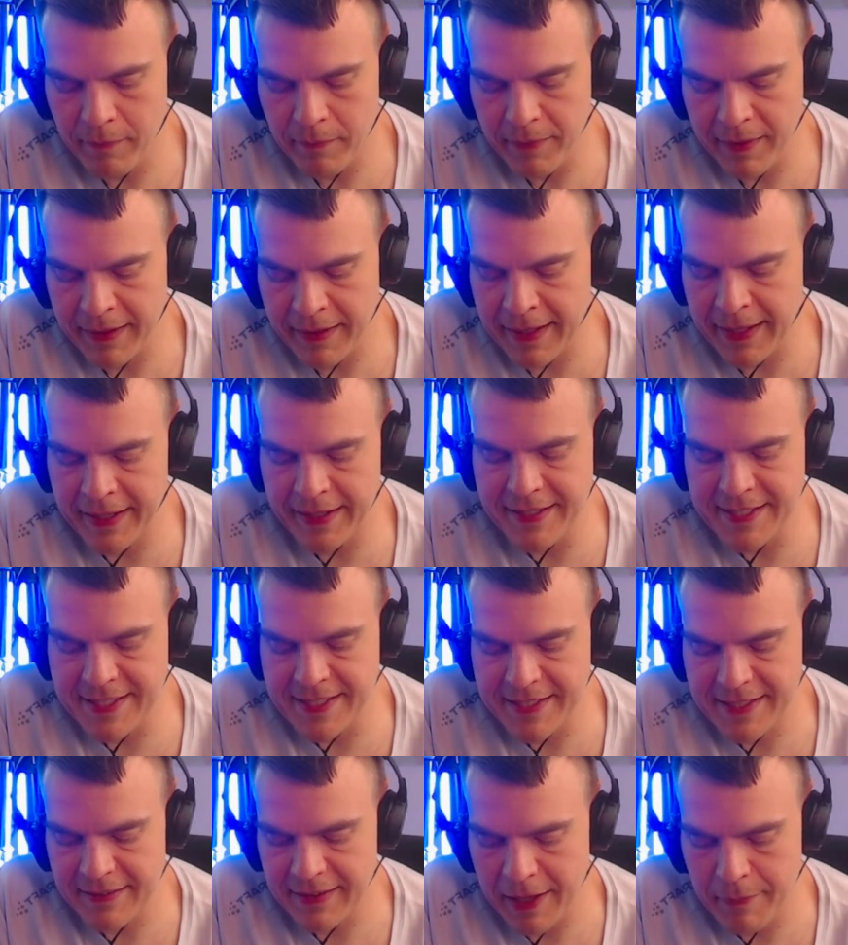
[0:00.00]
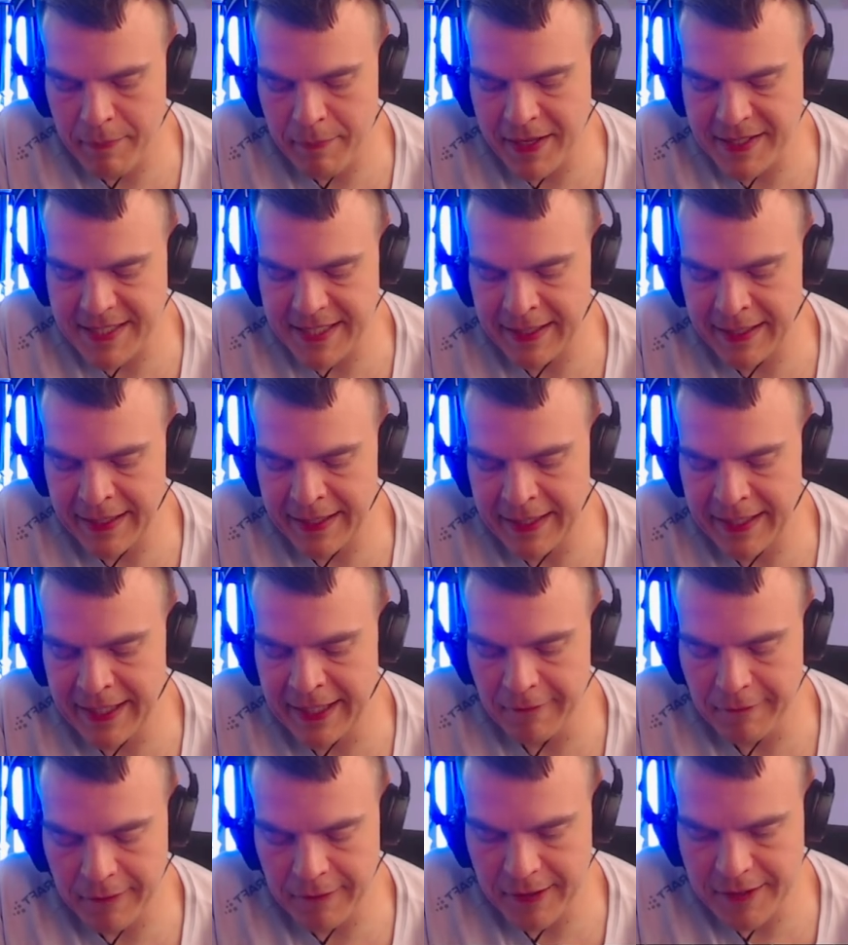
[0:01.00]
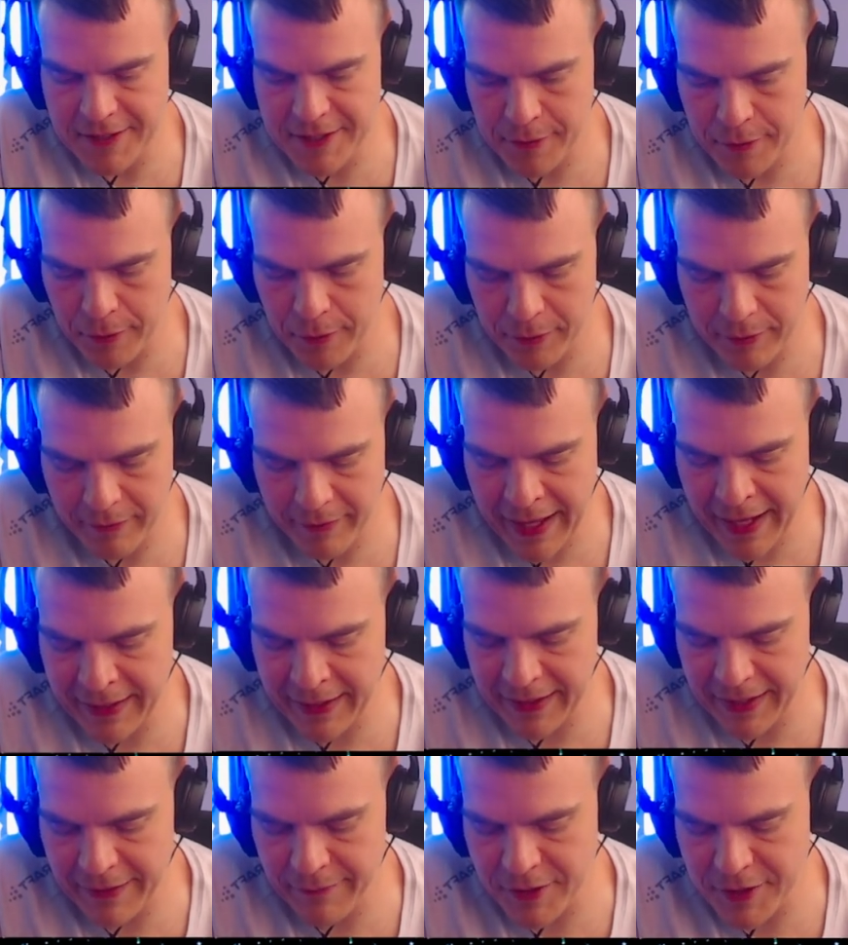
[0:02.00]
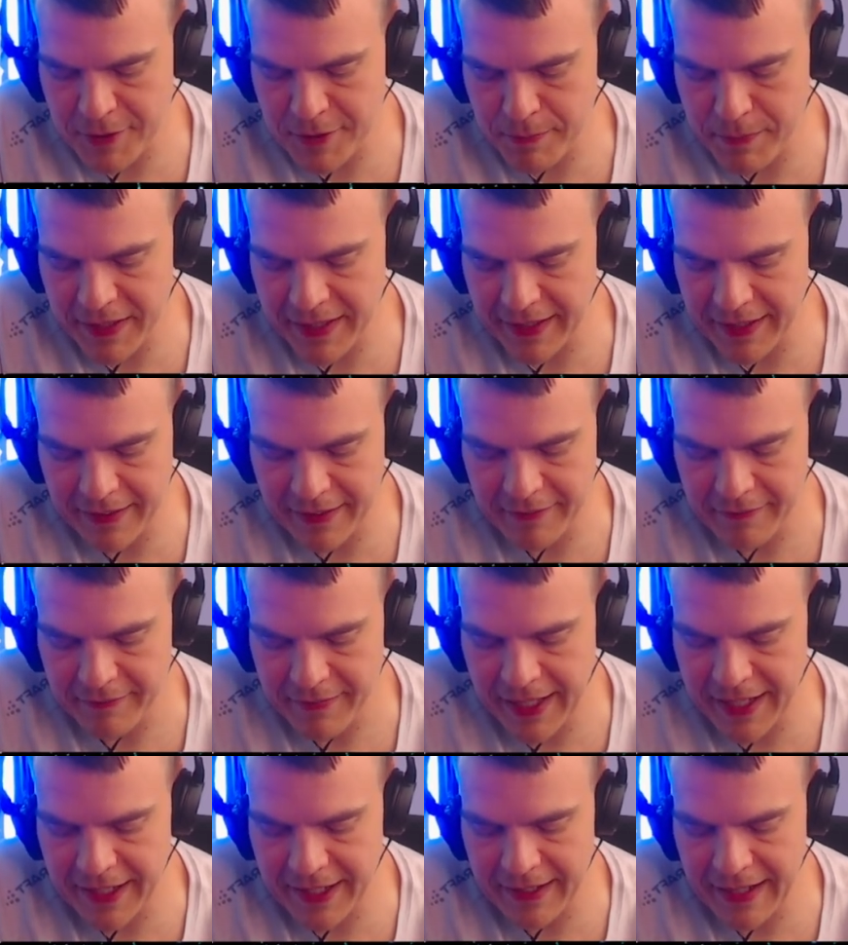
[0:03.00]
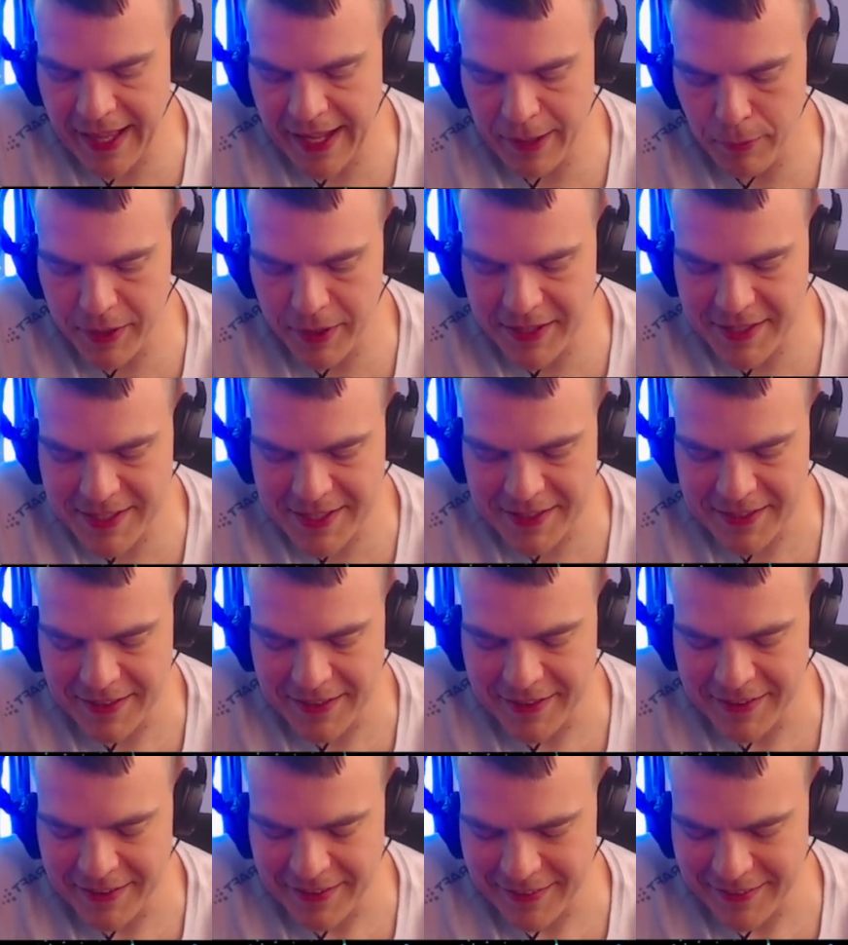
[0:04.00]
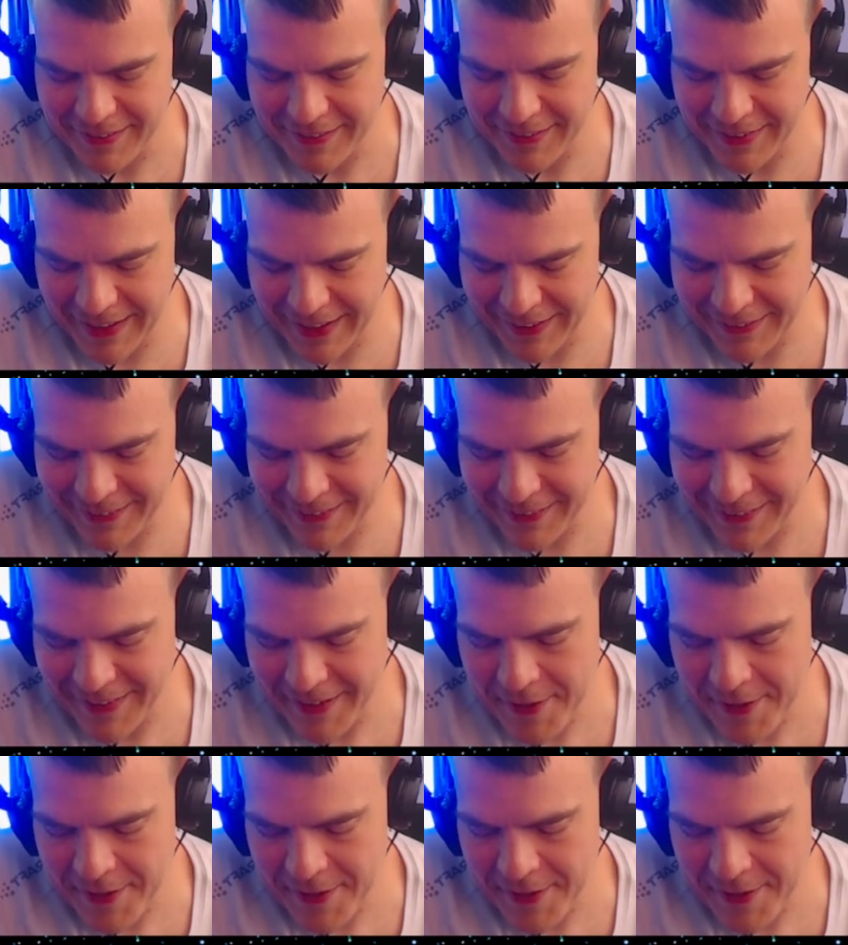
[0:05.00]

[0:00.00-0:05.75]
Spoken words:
kids, like basically infants who can't even speak any language yet.